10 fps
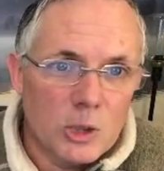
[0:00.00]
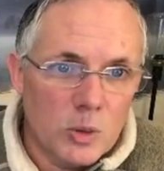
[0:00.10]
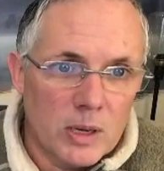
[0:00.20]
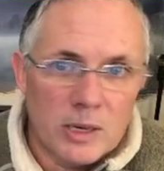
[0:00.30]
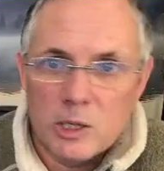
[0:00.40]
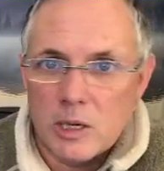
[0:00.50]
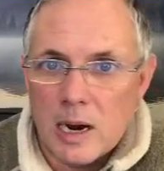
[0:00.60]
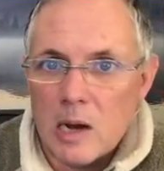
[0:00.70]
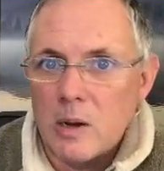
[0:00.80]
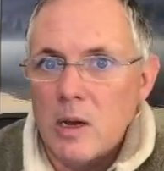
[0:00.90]
you in, get you
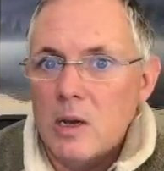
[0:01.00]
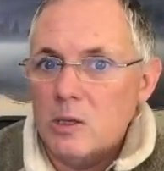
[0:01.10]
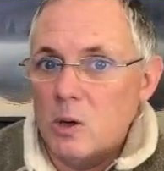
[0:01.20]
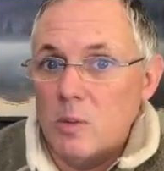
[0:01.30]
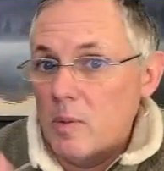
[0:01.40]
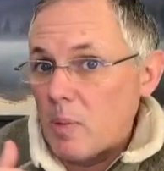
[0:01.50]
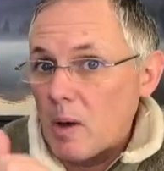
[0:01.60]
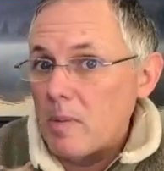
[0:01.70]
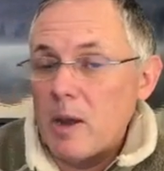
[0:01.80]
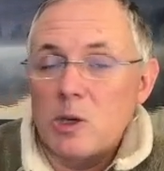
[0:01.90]
out. So
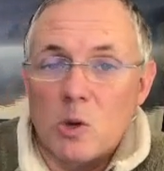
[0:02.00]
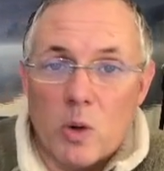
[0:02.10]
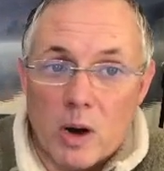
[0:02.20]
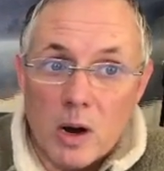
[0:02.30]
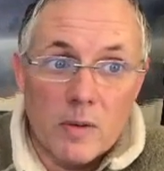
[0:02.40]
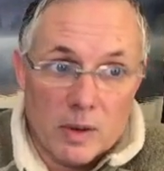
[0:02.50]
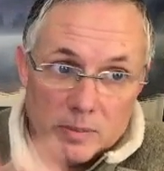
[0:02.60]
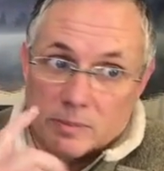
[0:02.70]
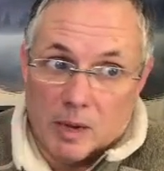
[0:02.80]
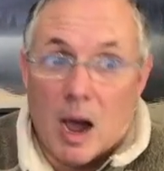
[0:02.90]
probably made you aware of.
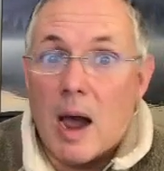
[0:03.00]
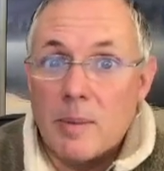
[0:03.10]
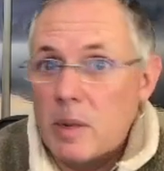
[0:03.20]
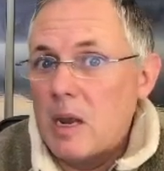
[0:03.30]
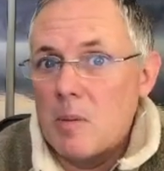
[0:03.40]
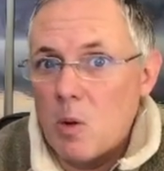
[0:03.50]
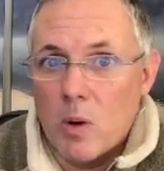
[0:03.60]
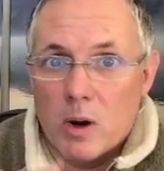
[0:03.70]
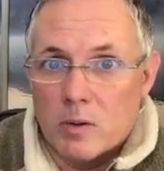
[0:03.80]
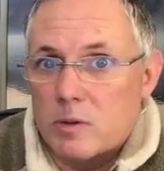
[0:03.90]
I became
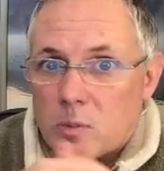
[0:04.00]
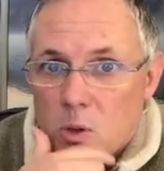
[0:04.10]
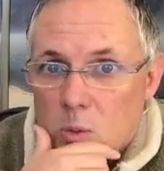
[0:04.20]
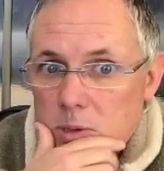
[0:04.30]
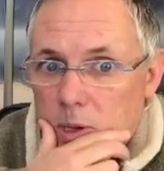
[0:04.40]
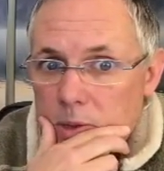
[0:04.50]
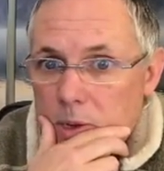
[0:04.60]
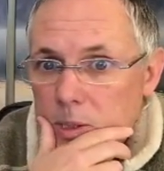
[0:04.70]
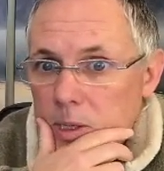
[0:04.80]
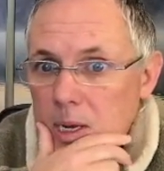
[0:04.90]
aware of some new ones on
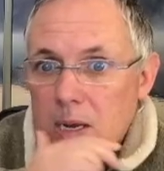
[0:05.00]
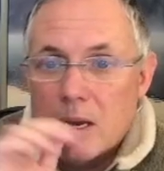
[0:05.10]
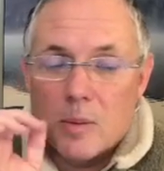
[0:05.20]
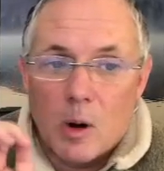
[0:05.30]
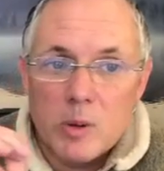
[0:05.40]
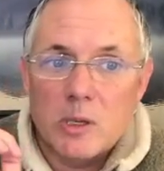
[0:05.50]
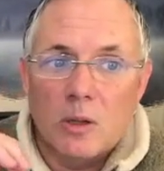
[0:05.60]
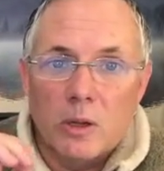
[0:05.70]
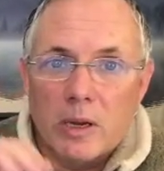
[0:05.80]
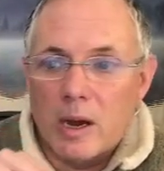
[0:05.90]
this, and I'm always on the
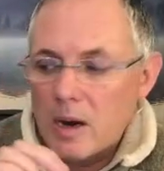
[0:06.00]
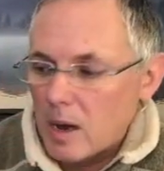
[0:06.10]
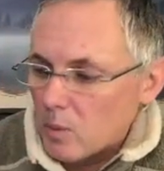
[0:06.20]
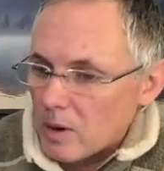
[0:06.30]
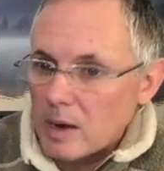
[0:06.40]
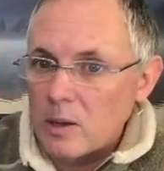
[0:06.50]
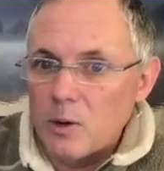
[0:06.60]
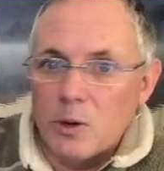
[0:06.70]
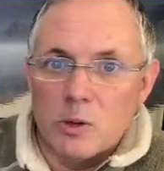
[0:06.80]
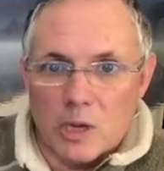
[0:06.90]
lookout. I, what I
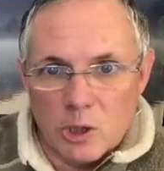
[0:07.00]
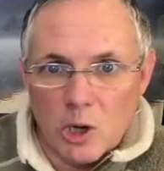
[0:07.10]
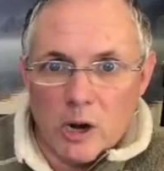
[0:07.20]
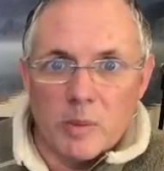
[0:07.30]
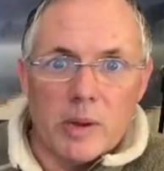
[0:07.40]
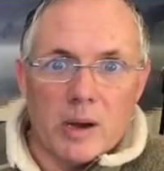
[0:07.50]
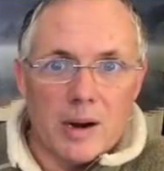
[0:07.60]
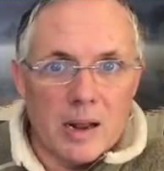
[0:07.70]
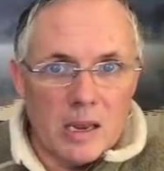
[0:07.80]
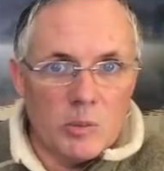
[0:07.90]
literally do is I jot them down
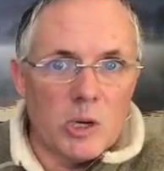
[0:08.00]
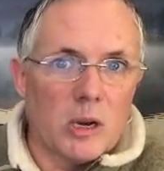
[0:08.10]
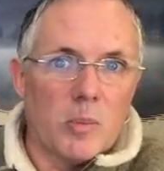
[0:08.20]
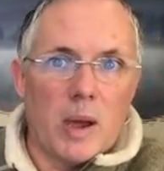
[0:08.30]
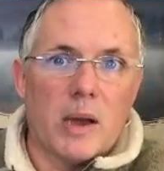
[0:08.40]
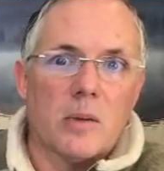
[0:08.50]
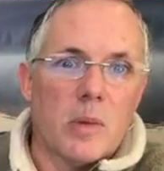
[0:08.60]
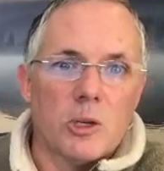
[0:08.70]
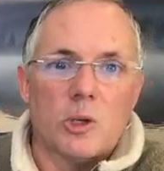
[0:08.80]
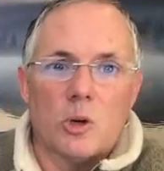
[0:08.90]
and I keep checking back to
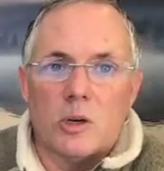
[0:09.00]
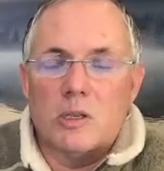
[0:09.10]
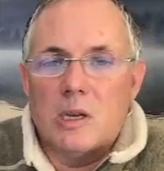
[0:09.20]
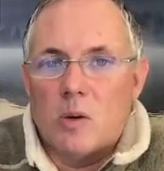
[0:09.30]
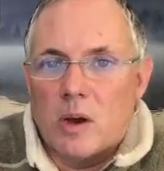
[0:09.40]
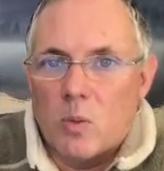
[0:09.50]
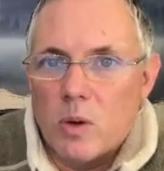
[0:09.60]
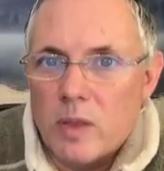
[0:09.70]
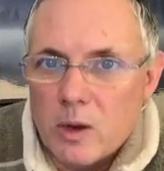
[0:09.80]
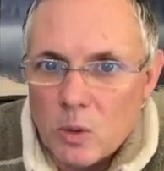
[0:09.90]
make sure to see kind of when they do